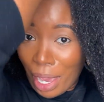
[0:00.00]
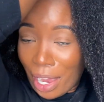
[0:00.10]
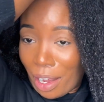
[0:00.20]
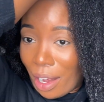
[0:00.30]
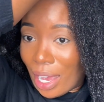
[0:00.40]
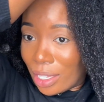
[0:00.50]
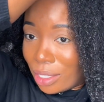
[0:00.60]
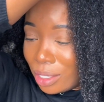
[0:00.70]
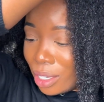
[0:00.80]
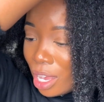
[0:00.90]
hair
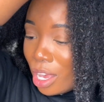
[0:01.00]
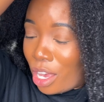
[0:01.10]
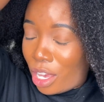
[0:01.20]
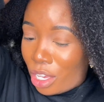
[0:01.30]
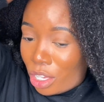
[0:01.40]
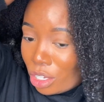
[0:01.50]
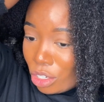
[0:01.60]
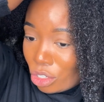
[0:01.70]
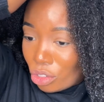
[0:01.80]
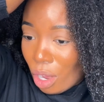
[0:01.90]
has
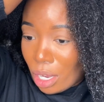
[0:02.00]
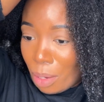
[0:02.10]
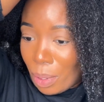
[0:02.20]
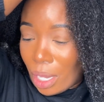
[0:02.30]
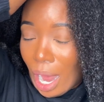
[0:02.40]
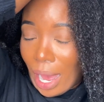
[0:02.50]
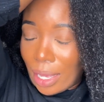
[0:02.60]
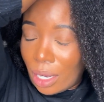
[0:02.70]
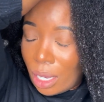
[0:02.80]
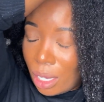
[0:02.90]
drawn up a
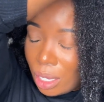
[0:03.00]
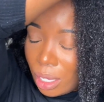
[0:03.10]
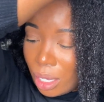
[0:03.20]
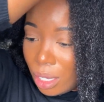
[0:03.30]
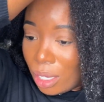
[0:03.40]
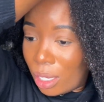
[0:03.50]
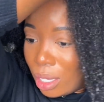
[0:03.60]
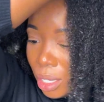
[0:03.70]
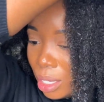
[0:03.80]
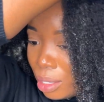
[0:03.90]
lot
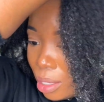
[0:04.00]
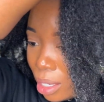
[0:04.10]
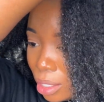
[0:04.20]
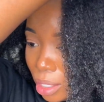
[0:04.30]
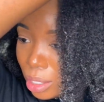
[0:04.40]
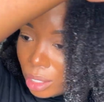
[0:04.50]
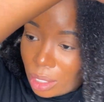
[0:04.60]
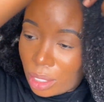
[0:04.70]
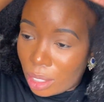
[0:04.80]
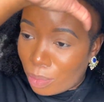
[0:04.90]
because
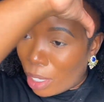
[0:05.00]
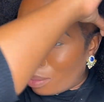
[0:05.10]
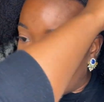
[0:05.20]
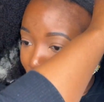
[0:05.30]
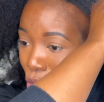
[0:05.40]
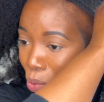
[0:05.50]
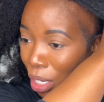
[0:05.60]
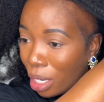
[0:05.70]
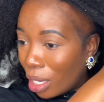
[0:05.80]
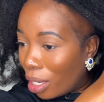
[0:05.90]
it's, it's been a busy
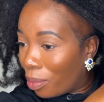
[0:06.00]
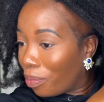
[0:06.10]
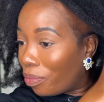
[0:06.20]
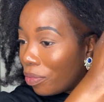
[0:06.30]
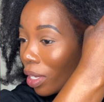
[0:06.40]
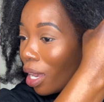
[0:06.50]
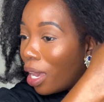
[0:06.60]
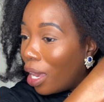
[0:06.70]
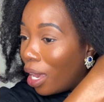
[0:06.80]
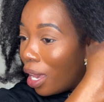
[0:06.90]
week.
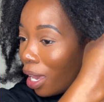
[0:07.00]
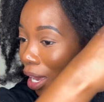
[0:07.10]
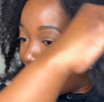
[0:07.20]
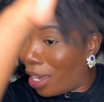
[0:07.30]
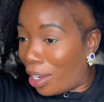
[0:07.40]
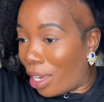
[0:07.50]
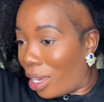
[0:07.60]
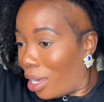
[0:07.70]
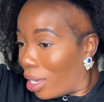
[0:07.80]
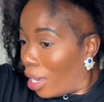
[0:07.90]
And
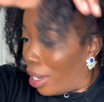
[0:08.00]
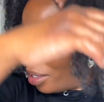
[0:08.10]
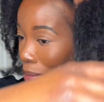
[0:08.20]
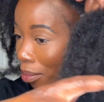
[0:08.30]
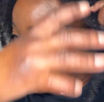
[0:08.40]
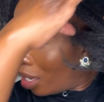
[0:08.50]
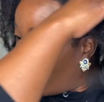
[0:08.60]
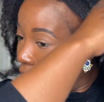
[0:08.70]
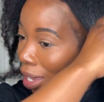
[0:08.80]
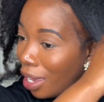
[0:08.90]
yeah.
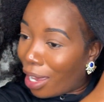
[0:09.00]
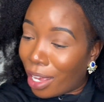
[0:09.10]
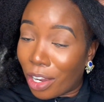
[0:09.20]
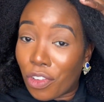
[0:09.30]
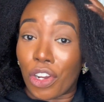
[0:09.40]
And if you're